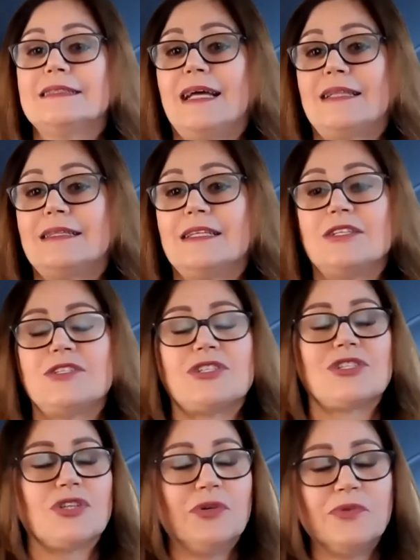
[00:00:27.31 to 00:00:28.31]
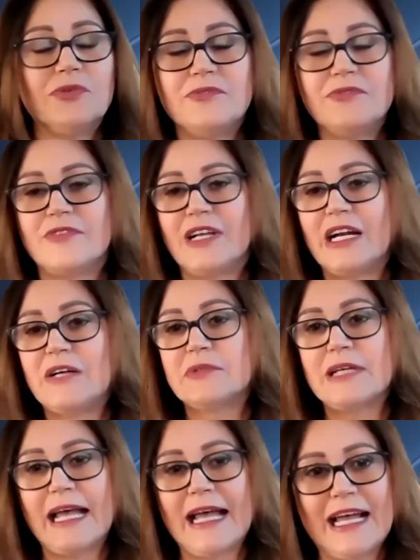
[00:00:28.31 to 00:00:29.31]
that is so
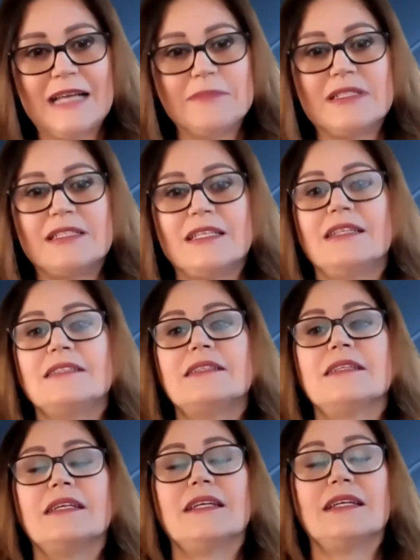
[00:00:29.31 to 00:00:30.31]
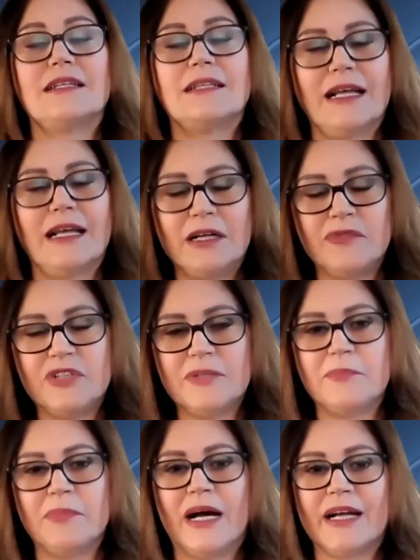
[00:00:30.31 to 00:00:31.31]
very absent in
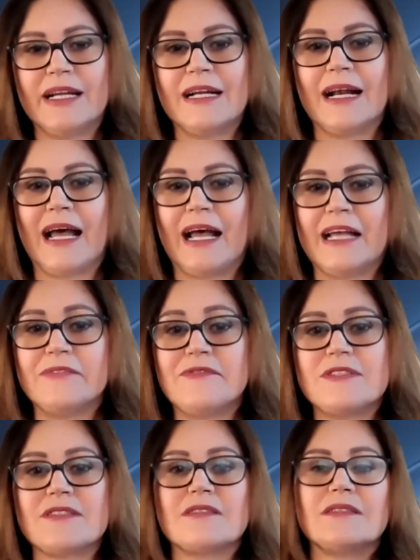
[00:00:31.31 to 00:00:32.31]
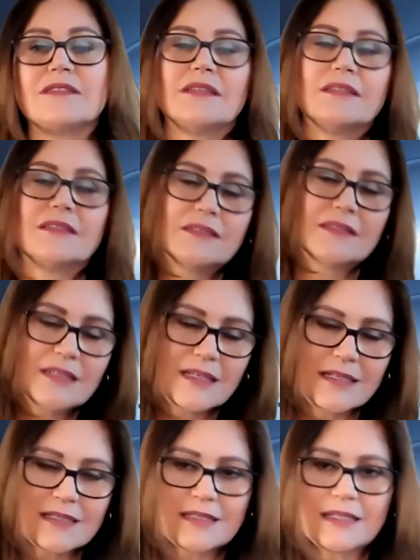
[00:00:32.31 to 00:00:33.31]
everybody's lives
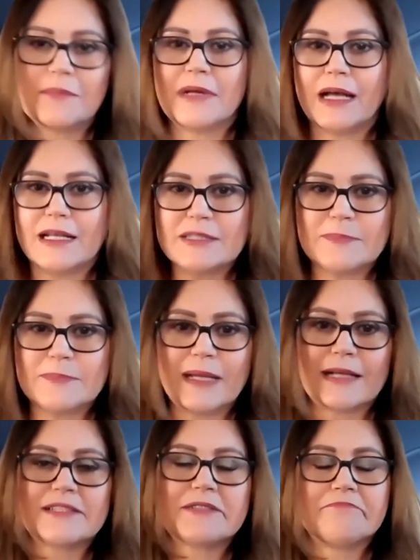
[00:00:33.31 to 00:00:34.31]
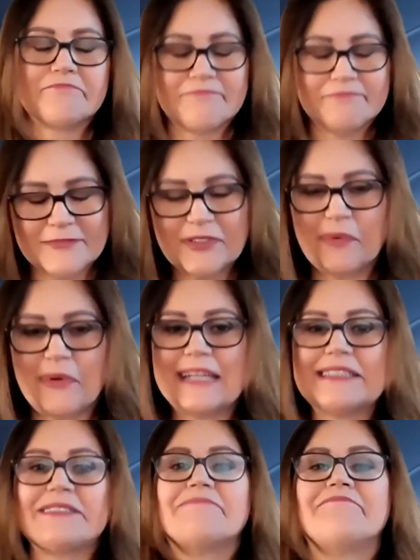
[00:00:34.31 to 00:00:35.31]
in some aspects,
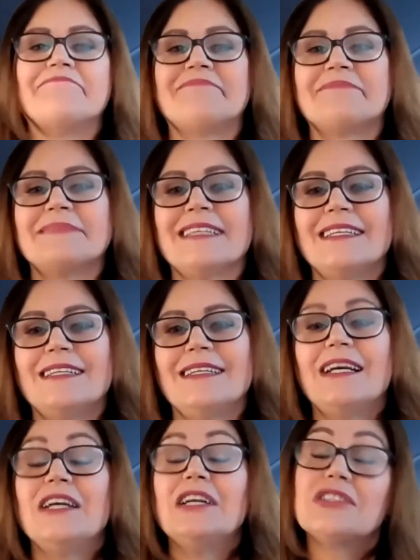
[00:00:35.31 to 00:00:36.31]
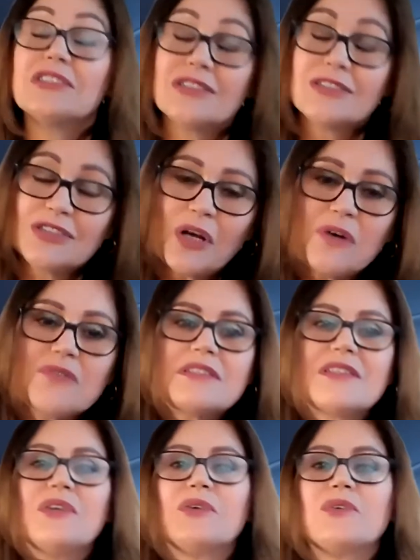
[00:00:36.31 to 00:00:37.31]
right?
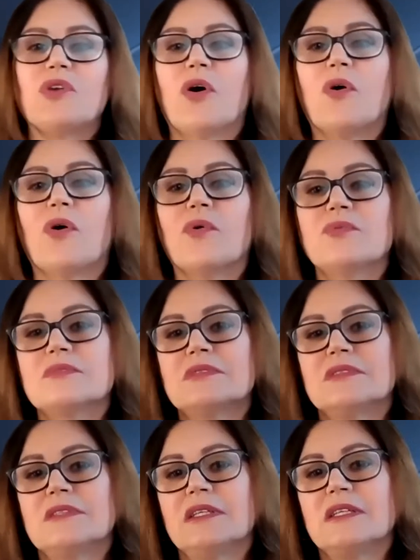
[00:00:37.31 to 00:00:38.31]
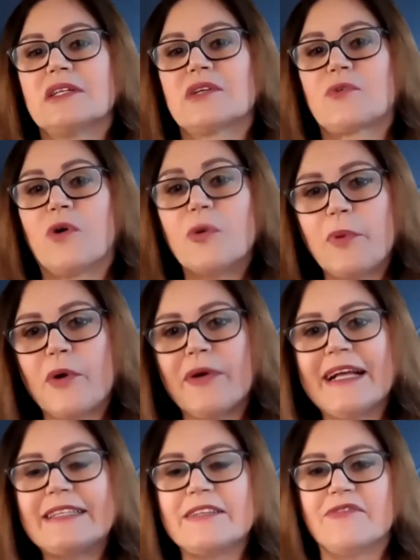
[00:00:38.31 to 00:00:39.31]
Those who know the
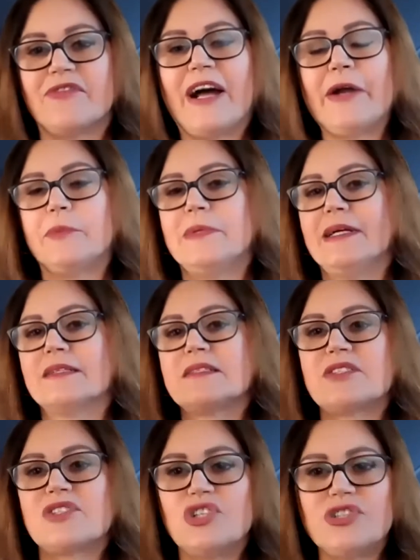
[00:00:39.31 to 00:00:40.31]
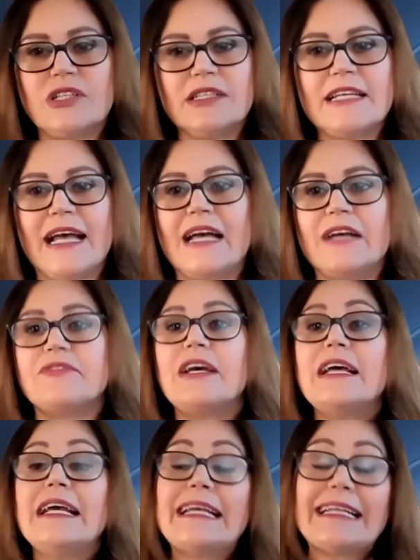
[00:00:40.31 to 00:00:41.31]
corporate environment certainly
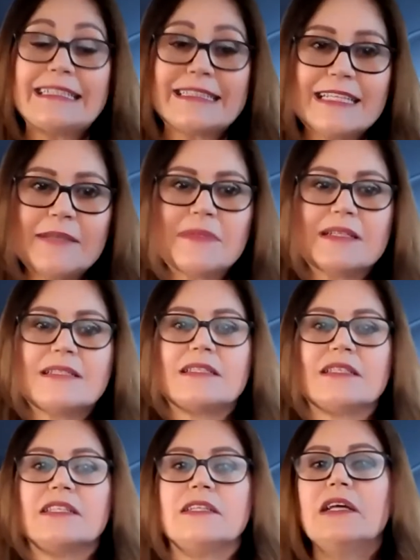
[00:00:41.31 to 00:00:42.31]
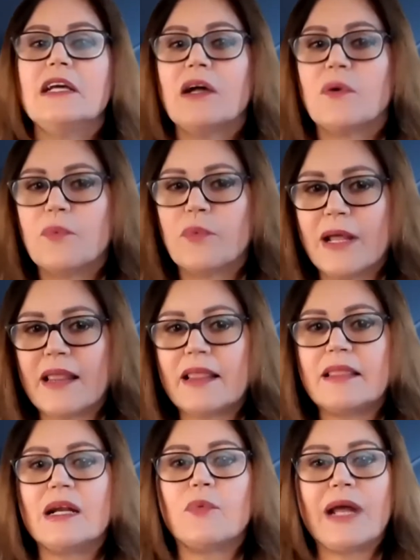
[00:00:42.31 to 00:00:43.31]
have intimacy
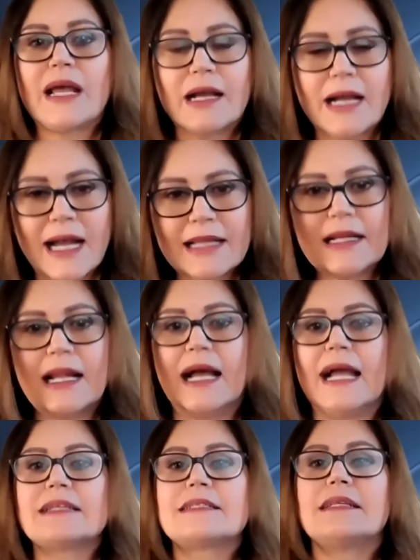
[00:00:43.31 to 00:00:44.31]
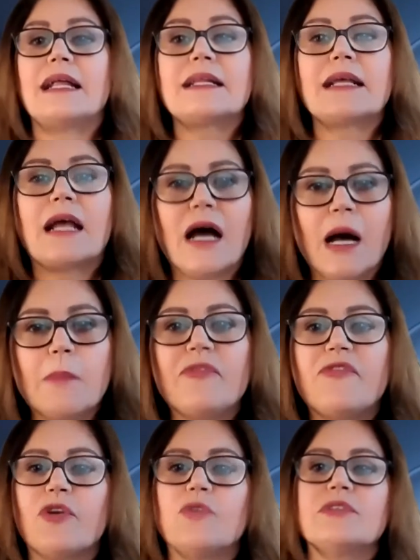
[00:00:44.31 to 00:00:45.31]
with the guidelines that
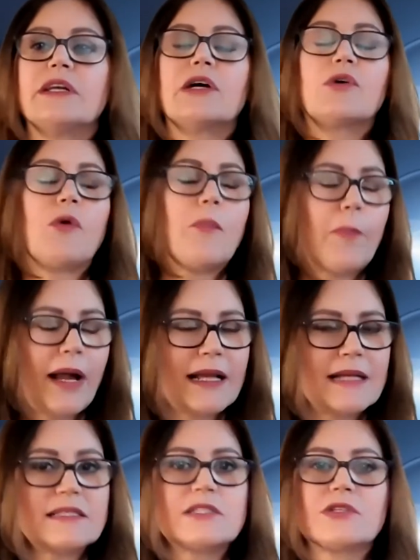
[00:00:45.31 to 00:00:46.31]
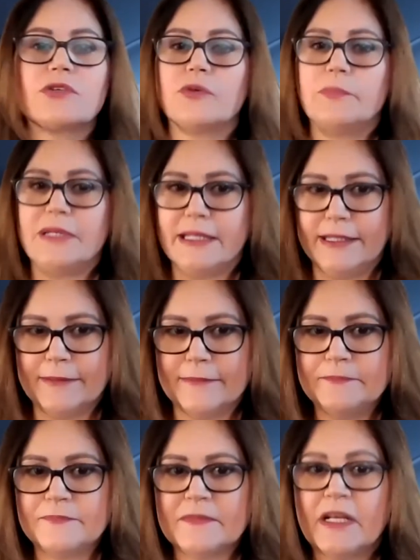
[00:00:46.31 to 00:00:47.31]
come from the compliance committee.
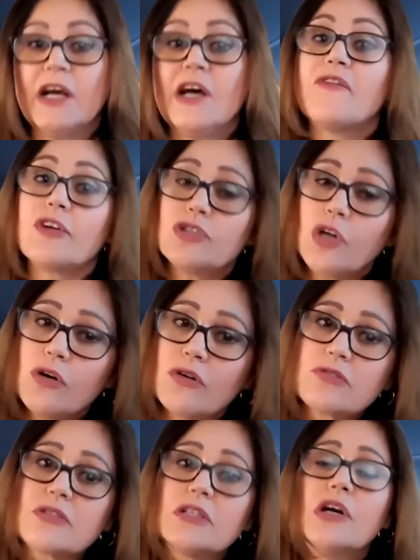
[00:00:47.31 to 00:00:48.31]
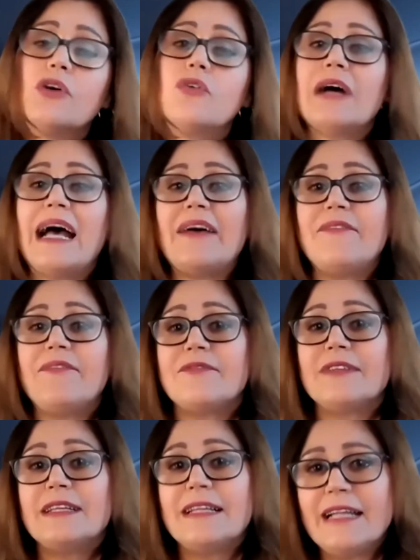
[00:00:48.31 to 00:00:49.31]
For those who
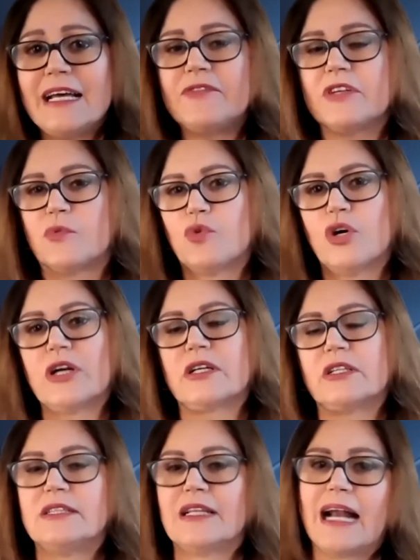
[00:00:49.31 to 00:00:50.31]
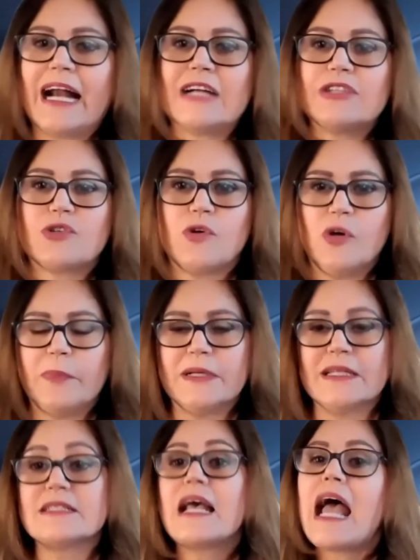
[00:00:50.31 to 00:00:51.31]
have never worked in large
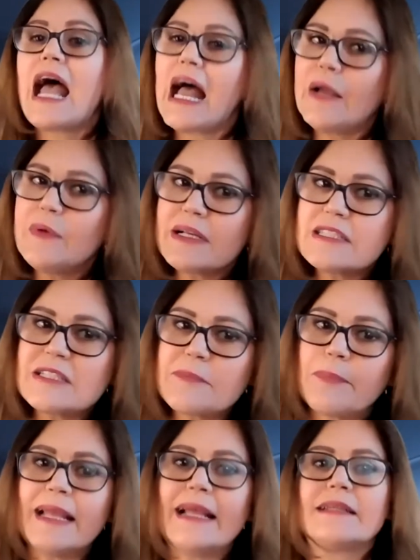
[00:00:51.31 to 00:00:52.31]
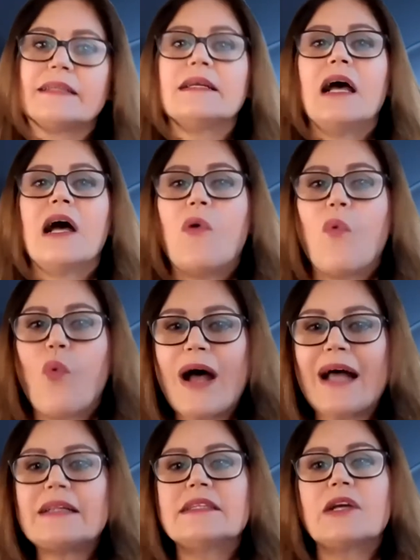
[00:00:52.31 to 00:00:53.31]
companies, I'll explain
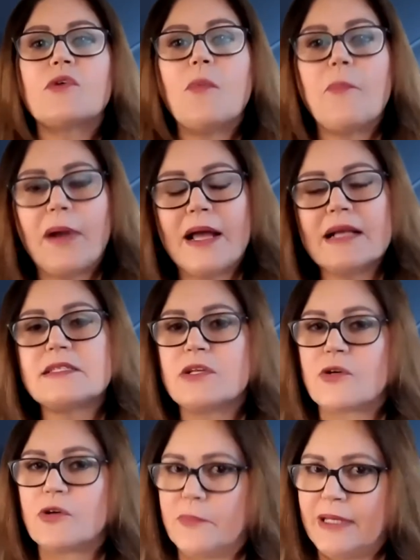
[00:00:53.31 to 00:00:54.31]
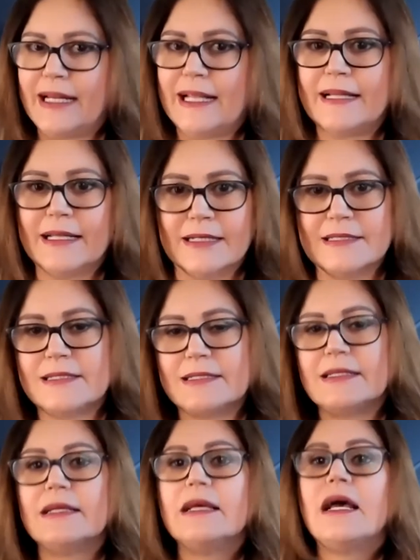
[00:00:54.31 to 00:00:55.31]
what the compliance committee
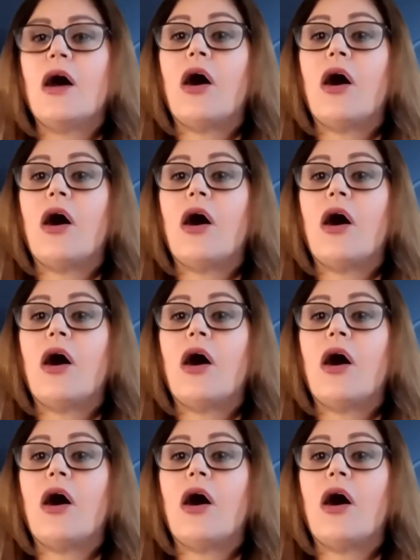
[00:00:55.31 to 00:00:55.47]
does.